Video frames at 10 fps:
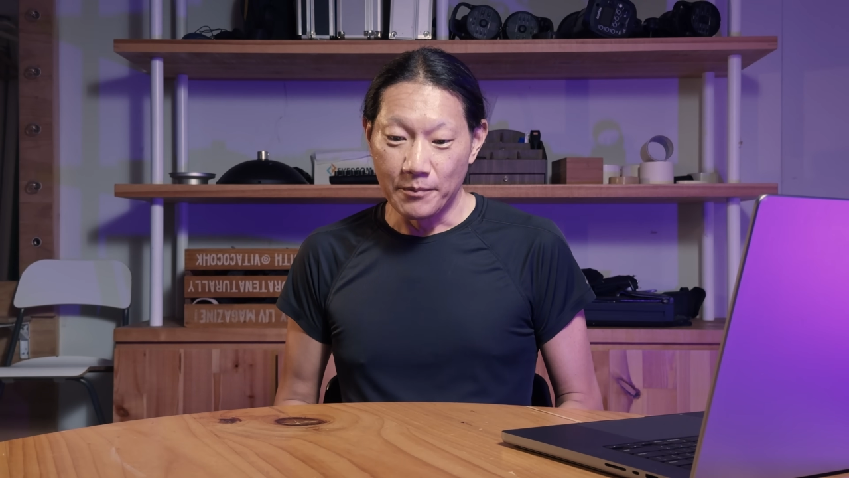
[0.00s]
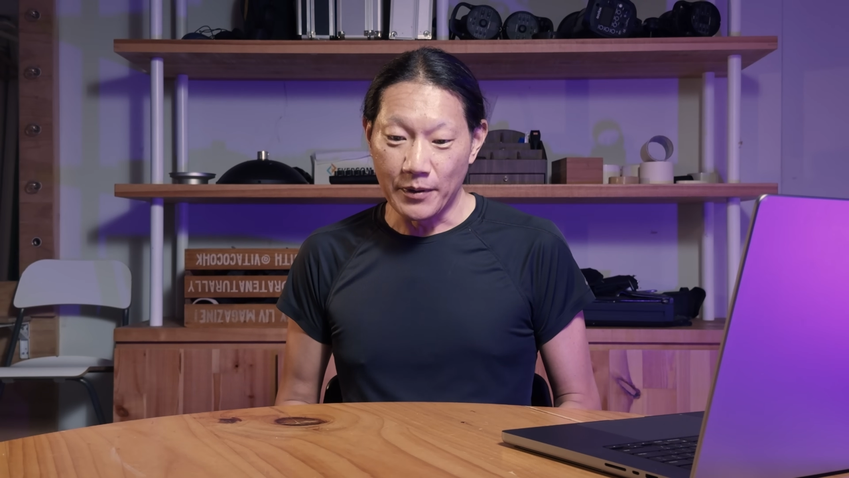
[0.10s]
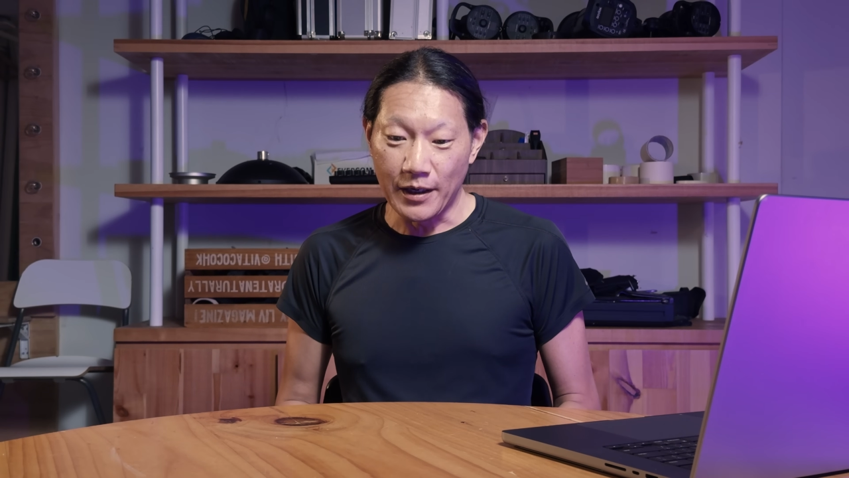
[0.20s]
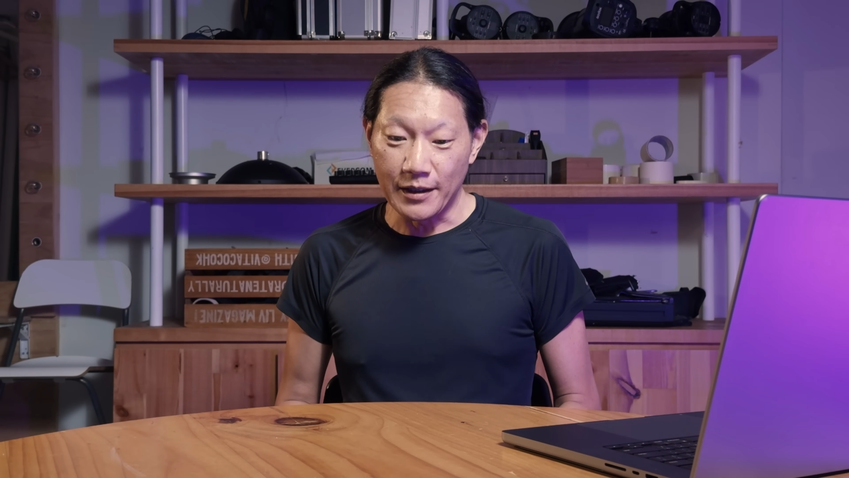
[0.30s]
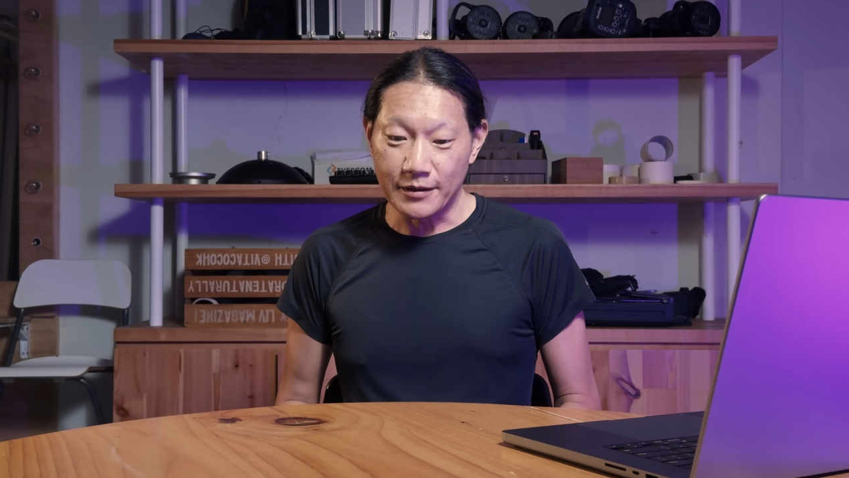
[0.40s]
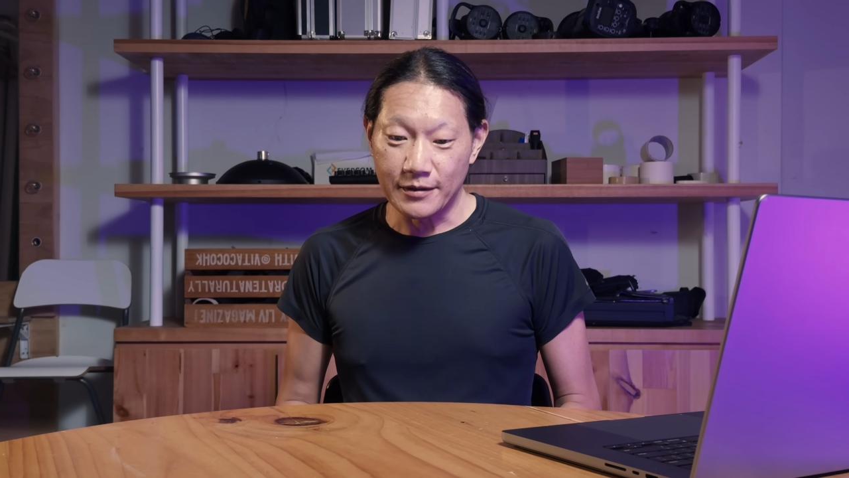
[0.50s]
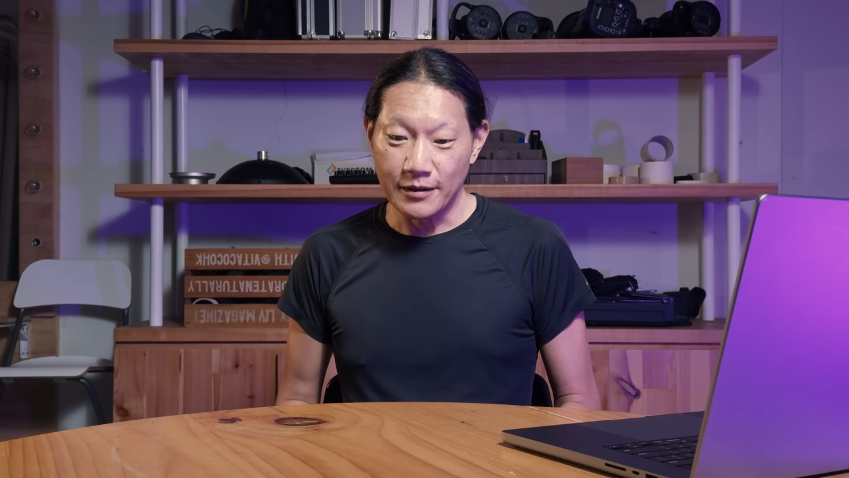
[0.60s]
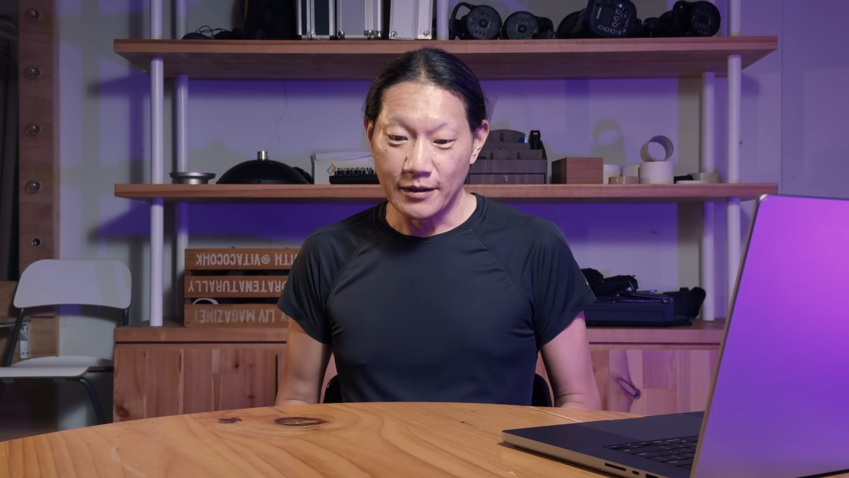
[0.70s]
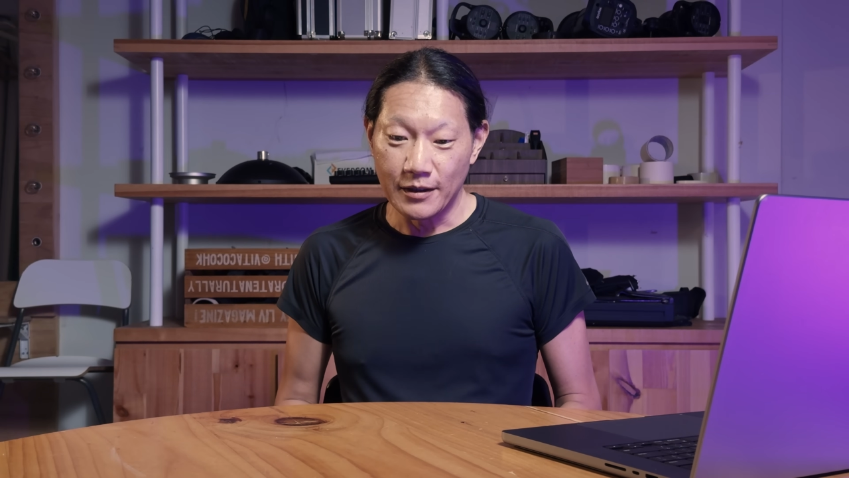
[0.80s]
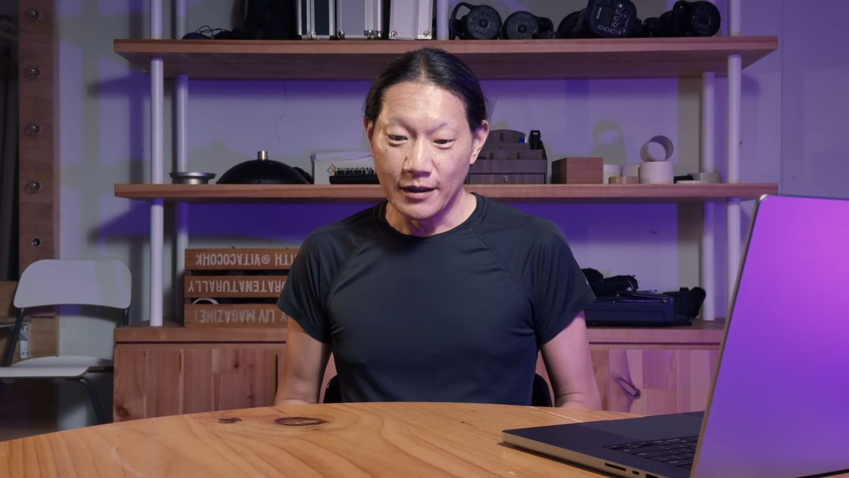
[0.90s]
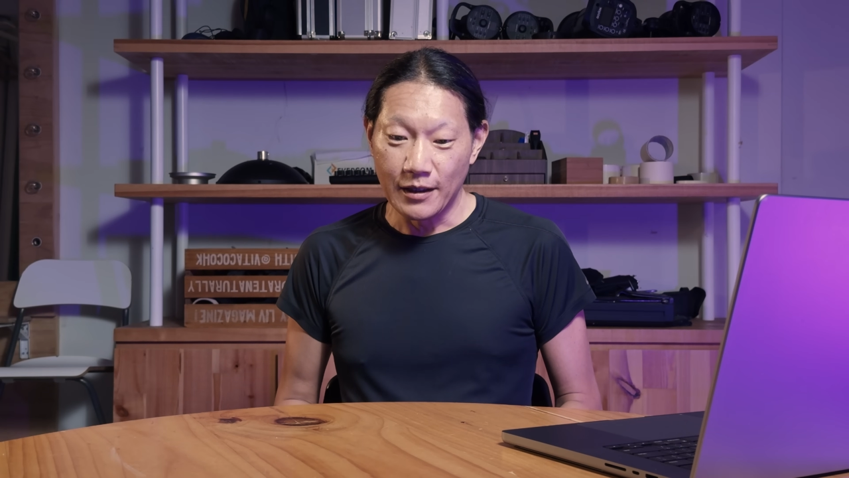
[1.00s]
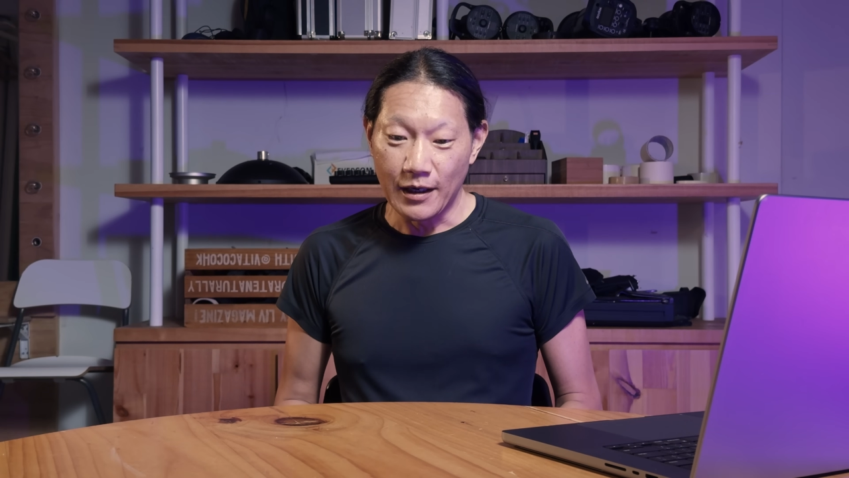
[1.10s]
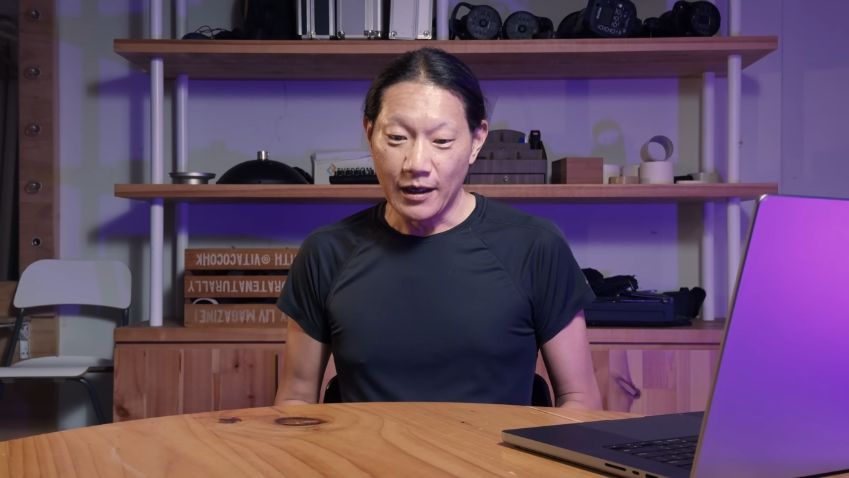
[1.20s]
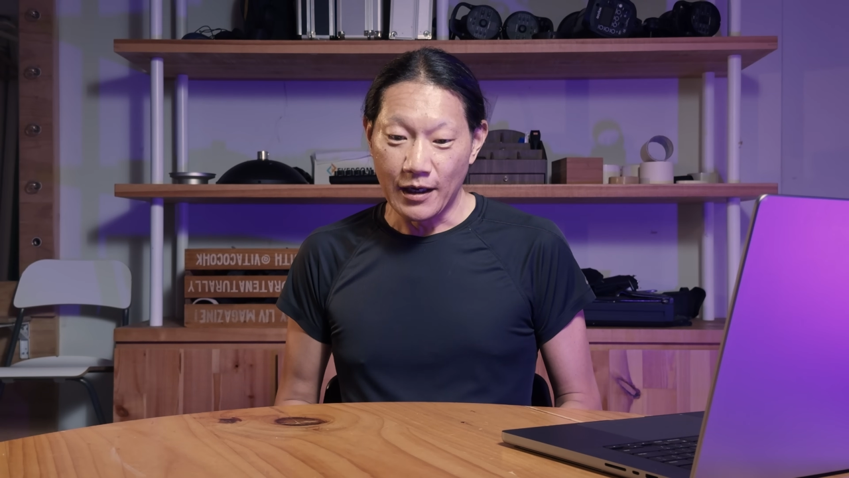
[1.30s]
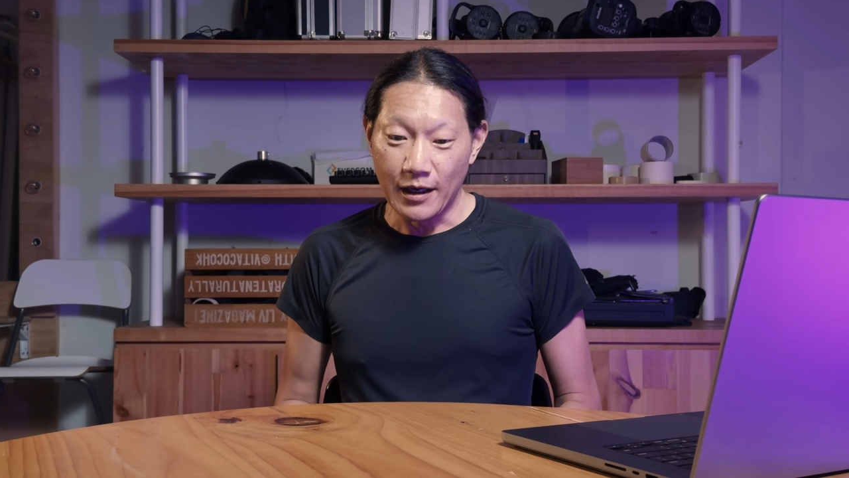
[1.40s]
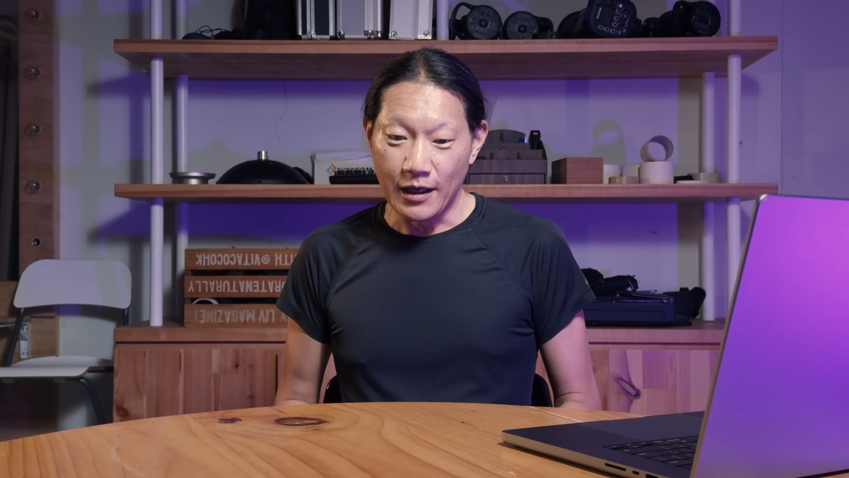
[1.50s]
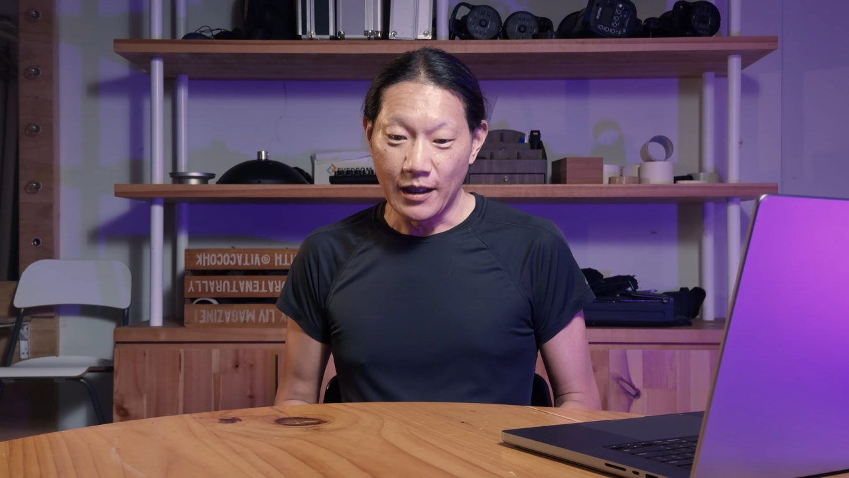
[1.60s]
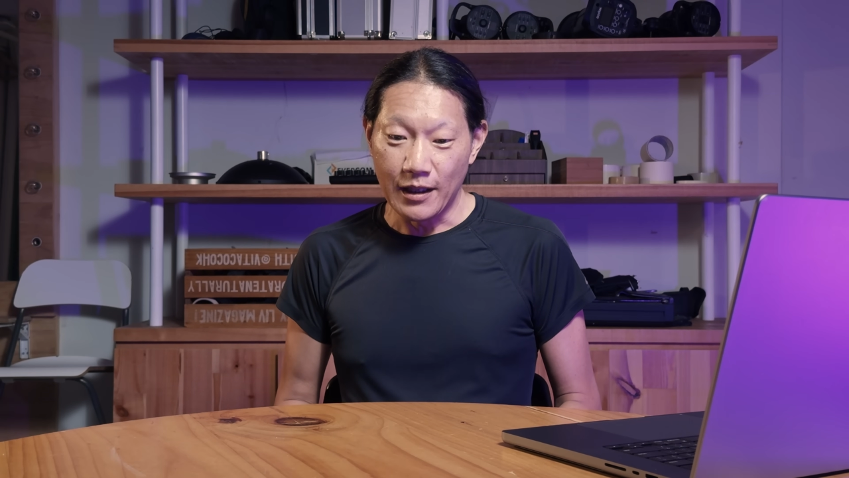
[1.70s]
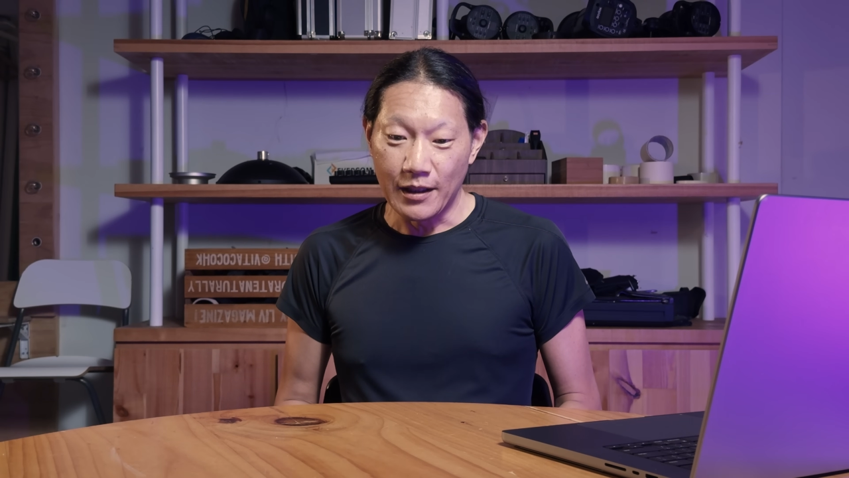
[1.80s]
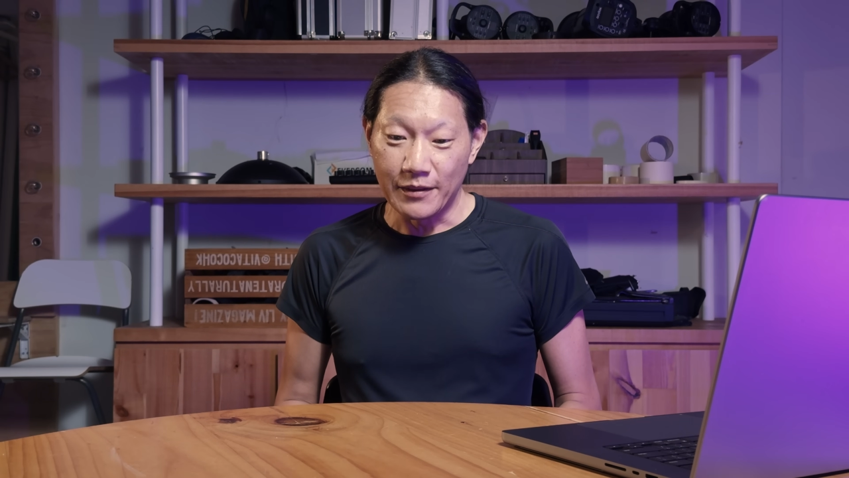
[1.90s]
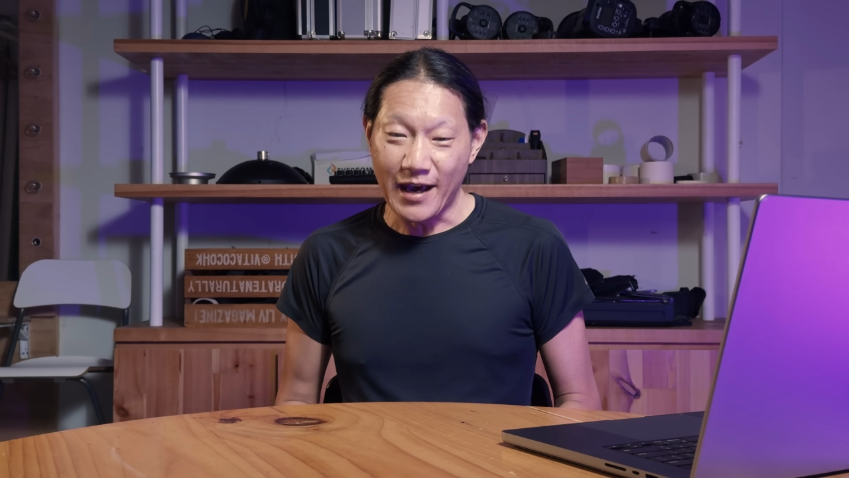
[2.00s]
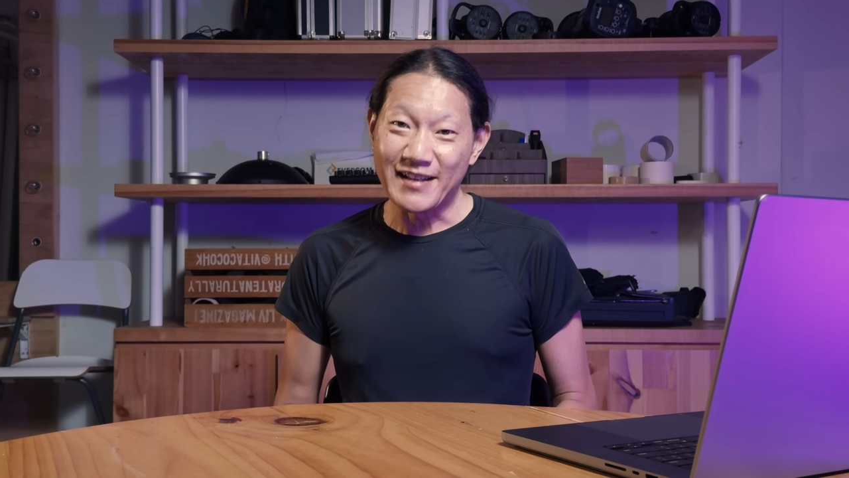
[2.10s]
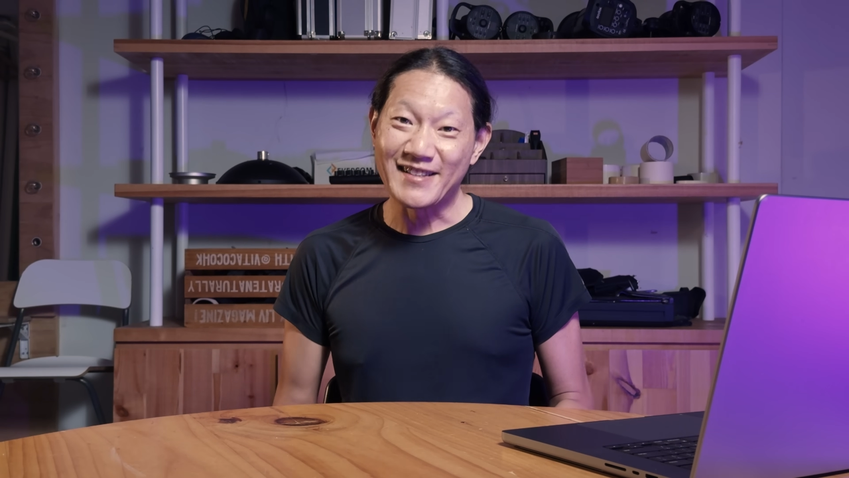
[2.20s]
But that